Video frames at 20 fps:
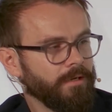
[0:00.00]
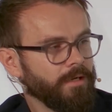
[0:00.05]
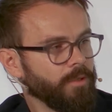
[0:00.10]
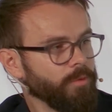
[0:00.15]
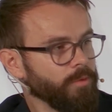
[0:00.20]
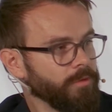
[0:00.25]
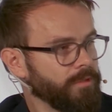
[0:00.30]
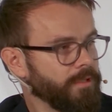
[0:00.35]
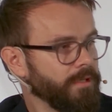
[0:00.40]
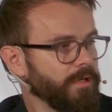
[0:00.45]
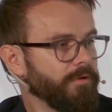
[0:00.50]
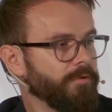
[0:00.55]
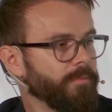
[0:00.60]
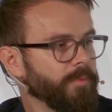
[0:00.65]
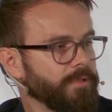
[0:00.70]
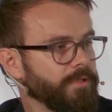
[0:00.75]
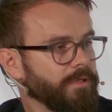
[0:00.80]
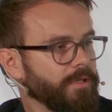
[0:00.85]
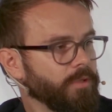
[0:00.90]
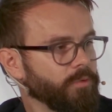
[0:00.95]
hold the
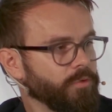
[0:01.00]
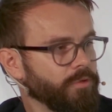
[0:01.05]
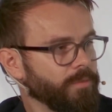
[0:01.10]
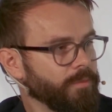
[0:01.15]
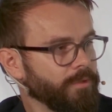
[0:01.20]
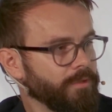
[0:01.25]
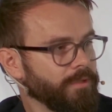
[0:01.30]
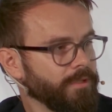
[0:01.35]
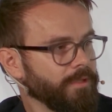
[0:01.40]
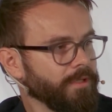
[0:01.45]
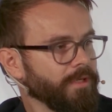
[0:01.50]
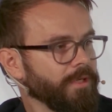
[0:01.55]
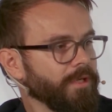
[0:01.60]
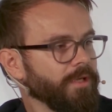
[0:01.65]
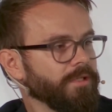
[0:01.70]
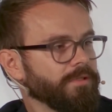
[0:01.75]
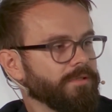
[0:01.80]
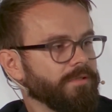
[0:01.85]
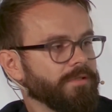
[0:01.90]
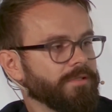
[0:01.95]
government accountable.
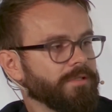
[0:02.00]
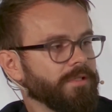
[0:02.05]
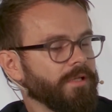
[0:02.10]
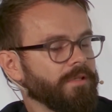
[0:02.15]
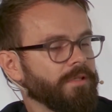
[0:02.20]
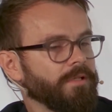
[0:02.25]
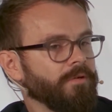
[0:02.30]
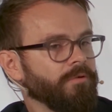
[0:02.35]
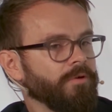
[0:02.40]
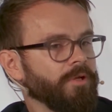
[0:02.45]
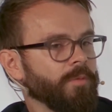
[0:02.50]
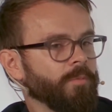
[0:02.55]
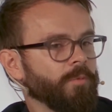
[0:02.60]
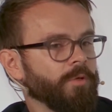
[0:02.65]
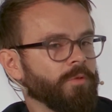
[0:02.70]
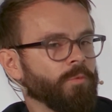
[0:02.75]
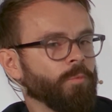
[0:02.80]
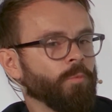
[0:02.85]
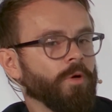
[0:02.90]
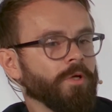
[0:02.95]
So it's not only
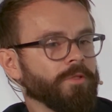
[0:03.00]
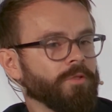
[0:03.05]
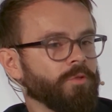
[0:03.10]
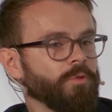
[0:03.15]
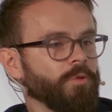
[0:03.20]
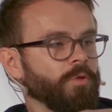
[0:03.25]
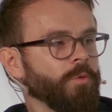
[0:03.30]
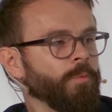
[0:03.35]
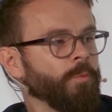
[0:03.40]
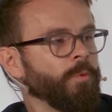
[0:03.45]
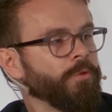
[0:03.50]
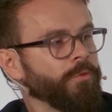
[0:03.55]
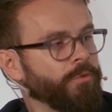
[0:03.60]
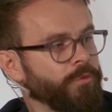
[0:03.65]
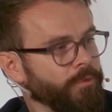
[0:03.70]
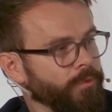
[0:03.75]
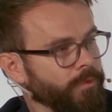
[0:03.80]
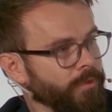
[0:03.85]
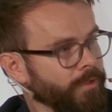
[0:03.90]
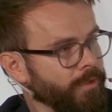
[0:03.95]
about what do you want
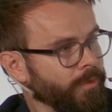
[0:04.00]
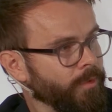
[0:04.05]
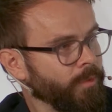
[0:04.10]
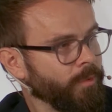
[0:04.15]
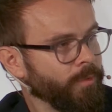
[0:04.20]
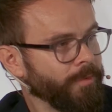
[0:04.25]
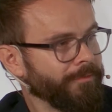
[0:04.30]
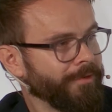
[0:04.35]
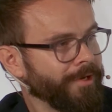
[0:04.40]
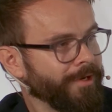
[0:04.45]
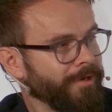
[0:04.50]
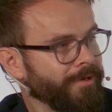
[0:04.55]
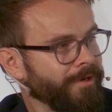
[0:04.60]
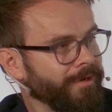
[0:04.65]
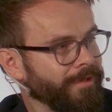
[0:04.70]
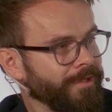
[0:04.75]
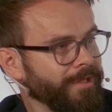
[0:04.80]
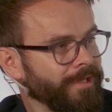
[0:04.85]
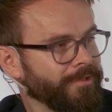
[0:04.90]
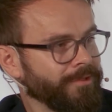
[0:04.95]
to know
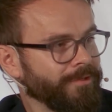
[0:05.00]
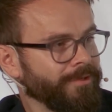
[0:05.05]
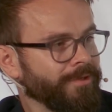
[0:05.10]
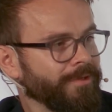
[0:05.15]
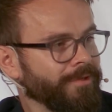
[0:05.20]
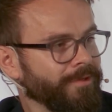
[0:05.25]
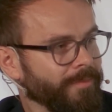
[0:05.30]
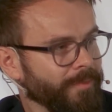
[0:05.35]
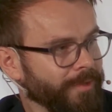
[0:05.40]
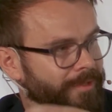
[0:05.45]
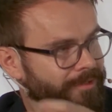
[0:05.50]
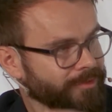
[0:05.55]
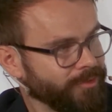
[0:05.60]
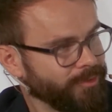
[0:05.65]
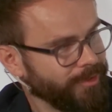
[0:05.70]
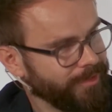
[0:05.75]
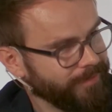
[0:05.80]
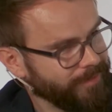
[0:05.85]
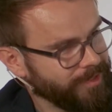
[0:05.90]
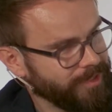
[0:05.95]
regarding, the better
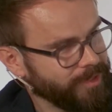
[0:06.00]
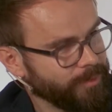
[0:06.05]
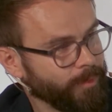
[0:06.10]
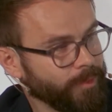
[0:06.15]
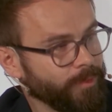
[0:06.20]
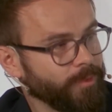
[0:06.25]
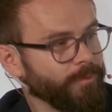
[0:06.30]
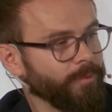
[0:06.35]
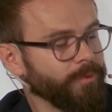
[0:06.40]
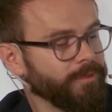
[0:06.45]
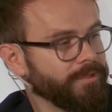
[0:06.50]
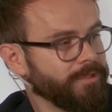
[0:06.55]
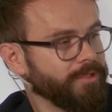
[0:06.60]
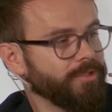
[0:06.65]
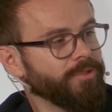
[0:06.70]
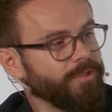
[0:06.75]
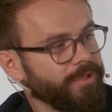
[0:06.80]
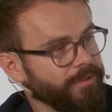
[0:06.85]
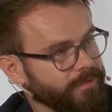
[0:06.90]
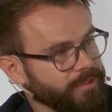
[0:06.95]
services, what do you want as a
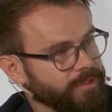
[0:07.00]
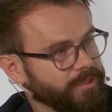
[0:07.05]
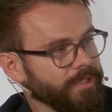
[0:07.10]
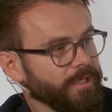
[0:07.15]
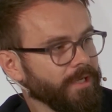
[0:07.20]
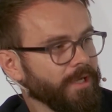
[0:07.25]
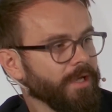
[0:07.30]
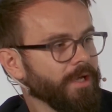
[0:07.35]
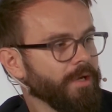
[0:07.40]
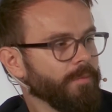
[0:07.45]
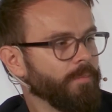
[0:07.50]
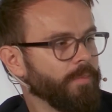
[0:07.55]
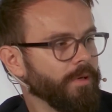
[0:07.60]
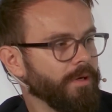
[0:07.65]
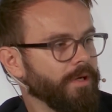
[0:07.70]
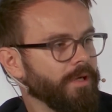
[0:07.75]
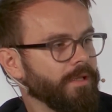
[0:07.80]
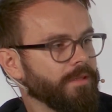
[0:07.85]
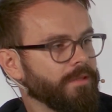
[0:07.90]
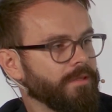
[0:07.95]
service,
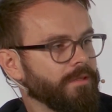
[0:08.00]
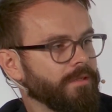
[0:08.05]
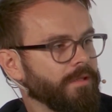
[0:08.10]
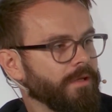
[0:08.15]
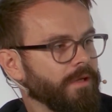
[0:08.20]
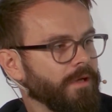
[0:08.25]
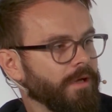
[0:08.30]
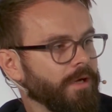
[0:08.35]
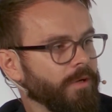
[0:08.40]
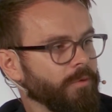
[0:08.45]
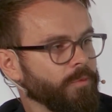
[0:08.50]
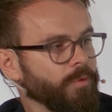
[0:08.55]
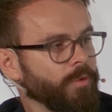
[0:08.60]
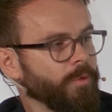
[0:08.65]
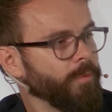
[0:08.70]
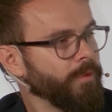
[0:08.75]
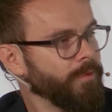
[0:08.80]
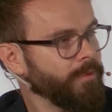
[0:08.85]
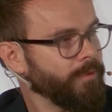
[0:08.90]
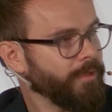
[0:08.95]
but how do
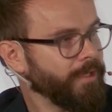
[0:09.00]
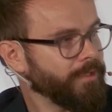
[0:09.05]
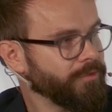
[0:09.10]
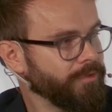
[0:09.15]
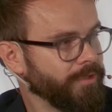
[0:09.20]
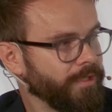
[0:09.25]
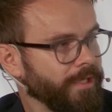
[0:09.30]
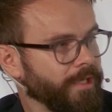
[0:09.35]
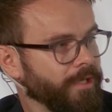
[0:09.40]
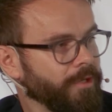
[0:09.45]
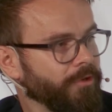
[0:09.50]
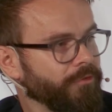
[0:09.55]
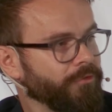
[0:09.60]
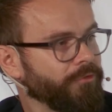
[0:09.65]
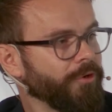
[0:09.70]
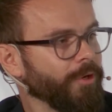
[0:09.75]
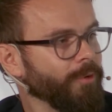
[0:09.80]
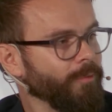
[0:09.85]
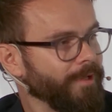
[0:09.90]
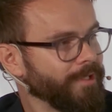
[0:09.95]
you want to actually
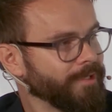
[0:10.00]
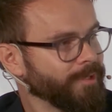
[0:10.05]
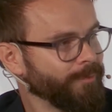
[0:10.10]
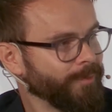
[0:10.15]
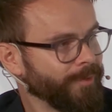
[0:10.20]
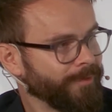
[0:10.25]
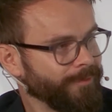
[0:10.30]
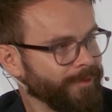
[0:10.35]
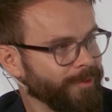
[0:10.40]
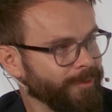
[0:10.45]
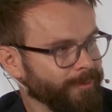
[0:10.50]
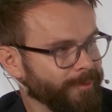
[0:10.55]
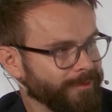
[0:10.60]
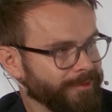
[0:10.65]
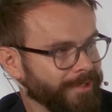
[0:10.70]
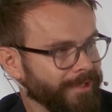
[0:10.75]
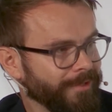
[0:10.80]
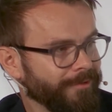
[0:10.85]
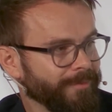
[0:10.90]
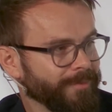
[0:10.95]
control us, what we do as
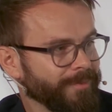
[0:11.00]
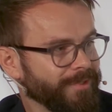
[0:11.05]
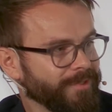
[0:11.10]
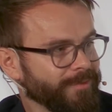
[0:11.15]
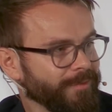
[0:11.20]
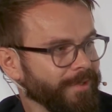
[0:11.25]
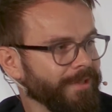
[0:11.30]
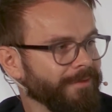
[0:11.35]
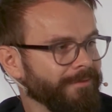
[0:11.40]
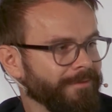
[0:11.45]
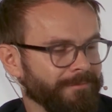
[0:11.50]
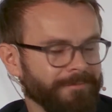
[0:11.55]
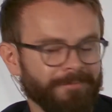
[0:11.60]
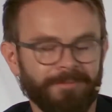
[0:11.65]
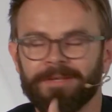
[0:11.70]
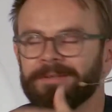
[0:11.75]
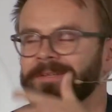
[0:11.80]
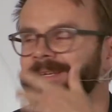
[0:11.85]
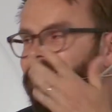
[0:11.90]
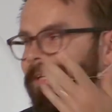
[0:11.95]
a government as well,
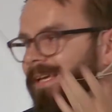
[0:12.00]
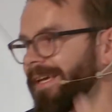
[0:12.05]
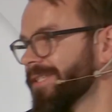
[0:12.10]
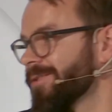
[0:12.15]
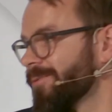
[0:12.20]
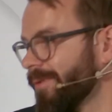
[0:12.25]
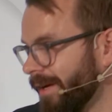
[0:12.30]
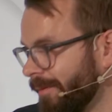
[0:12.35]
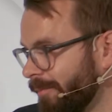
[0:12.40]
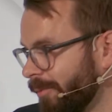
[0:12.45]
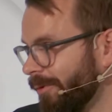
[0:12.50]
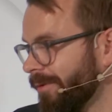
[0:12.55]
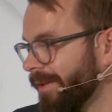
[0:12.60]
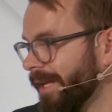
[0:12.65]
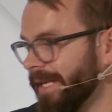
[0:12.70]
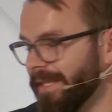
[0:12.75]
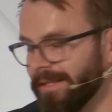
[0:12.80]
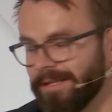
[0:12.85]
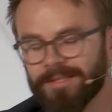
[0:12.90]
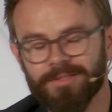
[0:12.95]
in case we have more
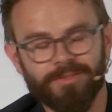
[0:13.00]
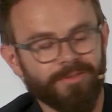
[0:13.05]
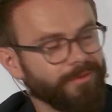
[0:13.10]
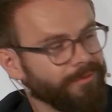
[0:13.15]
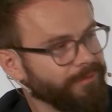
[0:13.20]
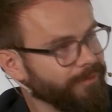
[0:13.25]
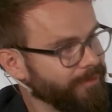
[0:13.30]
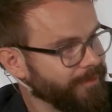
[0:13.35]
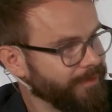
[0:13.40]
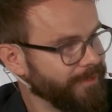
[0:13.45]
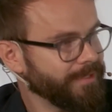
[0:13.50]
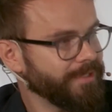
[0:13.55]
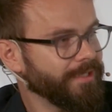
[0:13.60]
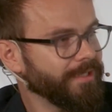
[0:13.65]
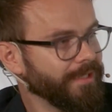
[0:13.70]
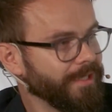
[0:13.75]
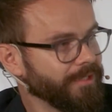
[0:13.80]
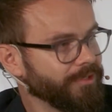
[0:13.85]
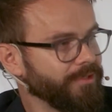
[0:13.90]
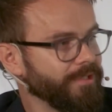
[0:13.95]
data and so forth, is
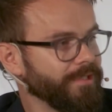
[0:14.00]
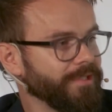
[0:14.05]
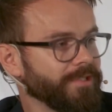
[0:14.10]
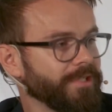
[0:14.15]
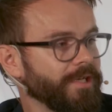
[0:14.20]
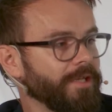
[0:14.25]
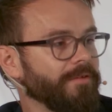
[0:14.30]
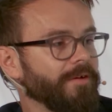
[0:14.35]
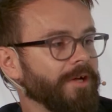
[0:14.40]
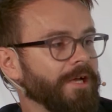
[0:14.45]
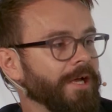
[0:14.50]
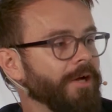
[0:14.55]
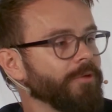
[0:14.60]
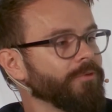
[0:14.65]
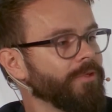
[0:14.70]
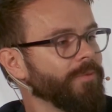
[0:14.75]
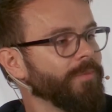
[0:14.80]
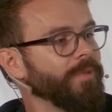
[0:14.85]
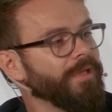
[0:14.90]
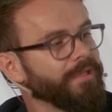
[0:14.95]
that actually this kind of
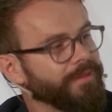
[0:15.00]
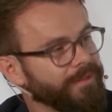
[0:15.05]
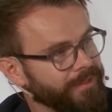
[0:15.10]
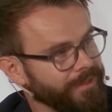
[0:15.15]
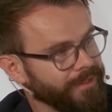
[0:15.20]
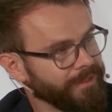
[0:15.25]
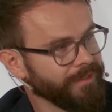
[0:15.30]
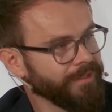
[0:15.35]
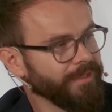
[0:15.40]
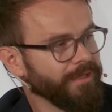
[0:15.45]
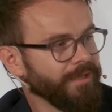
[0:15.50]
accountability.